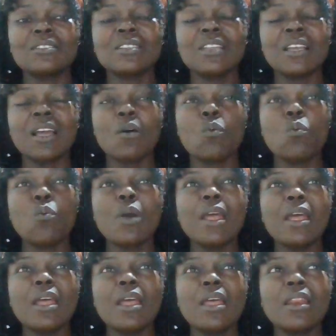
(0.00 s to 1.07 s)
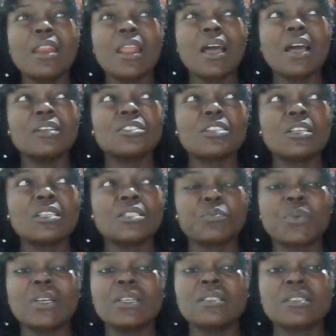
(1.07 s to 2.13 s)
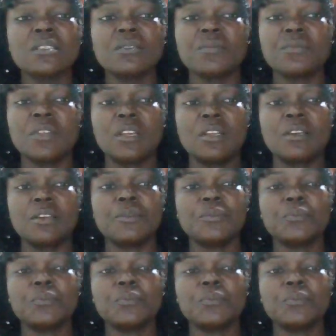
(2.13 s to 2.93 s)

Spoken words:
they are well large, expensive then,